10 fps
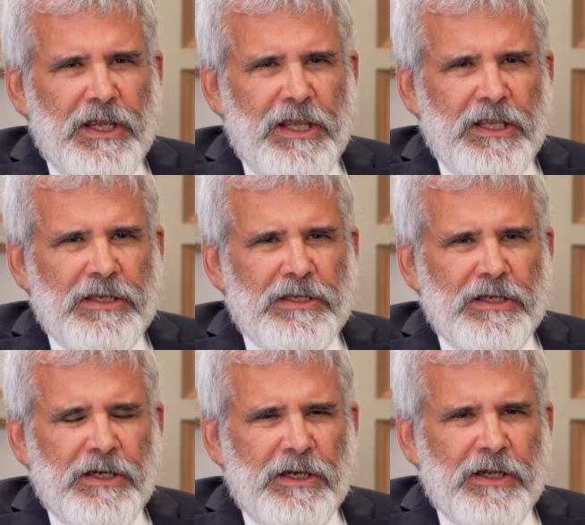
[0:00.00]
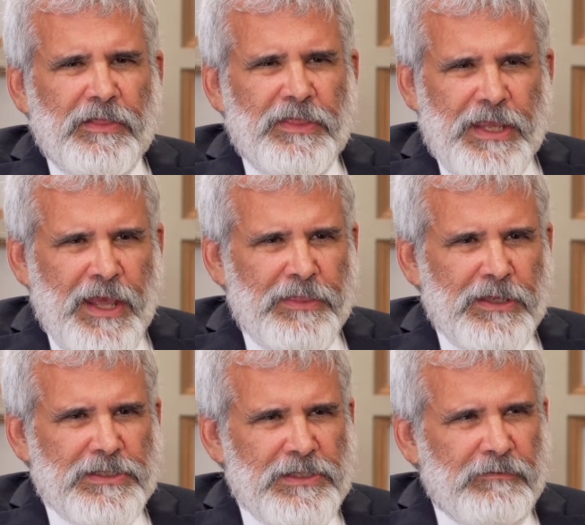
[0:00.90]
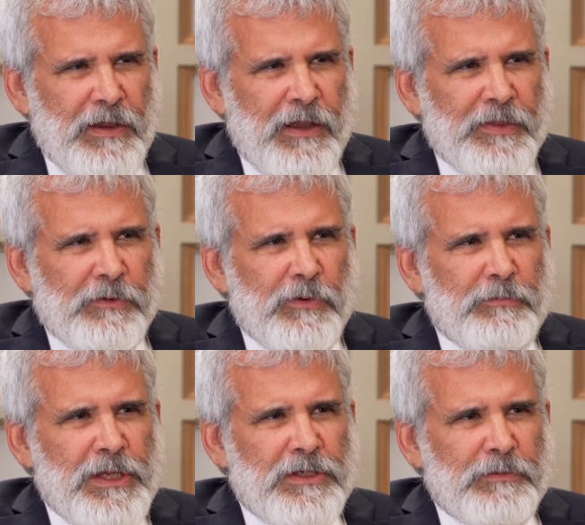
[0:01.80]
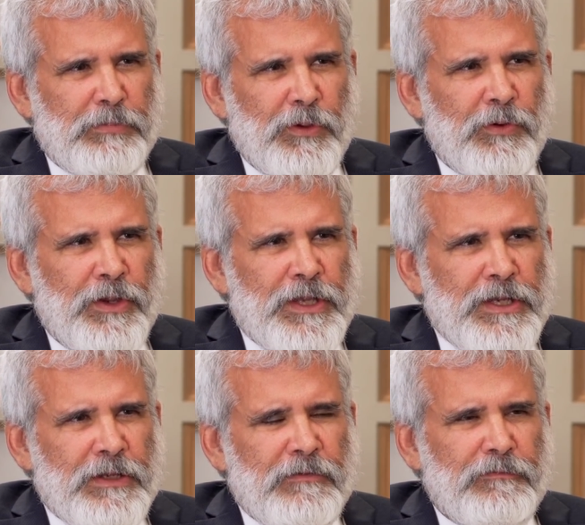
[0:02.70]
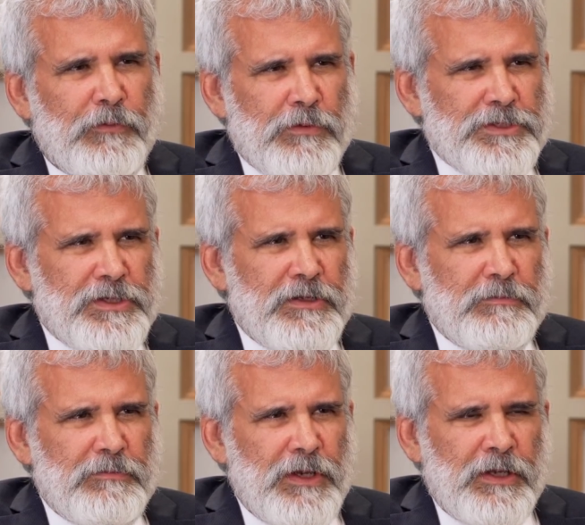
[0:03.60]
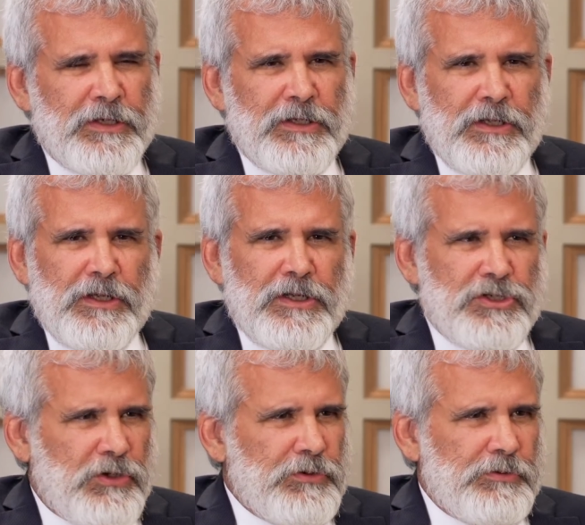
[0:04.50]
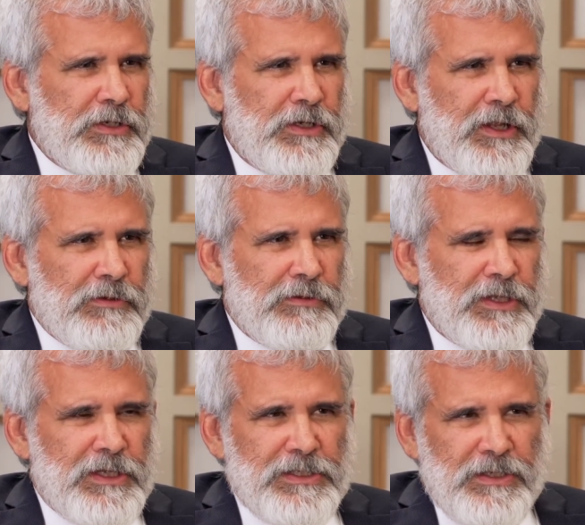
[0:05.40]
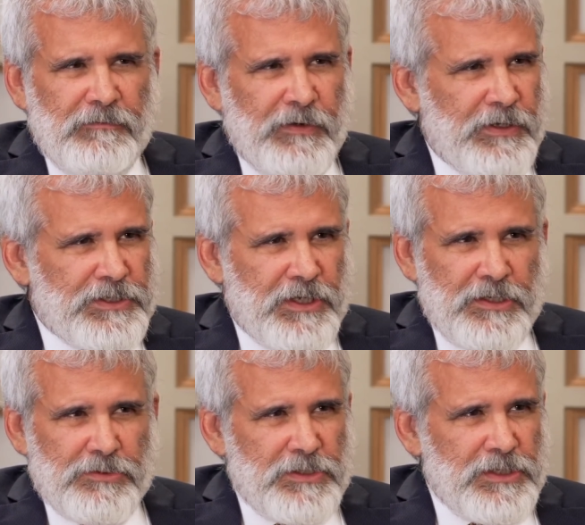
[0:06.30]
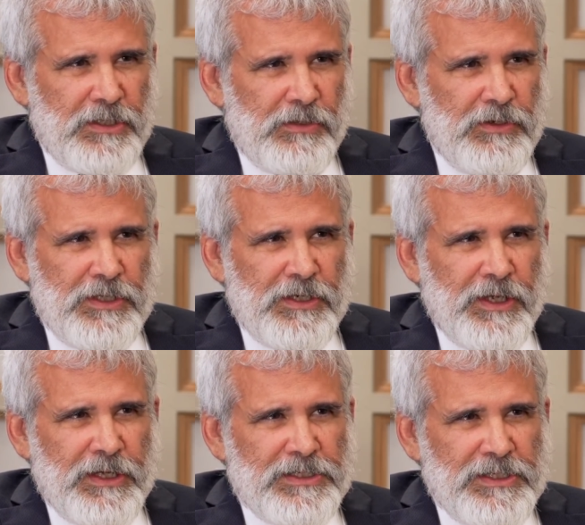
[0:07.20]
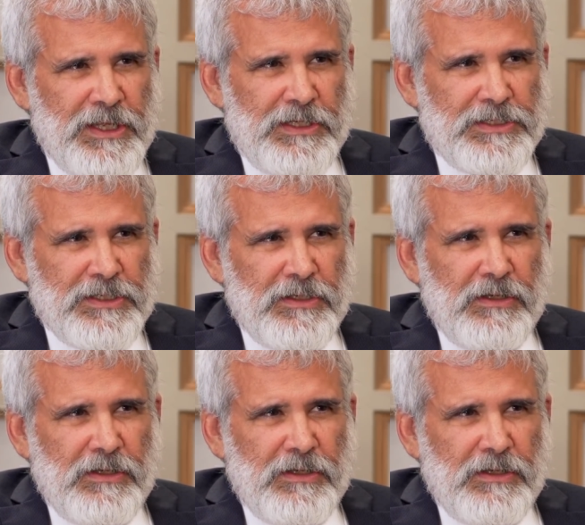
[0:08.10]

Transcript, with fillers: and uh, the ethics of how they were being deployed and forced on, on children and other things in various countries, including the United States.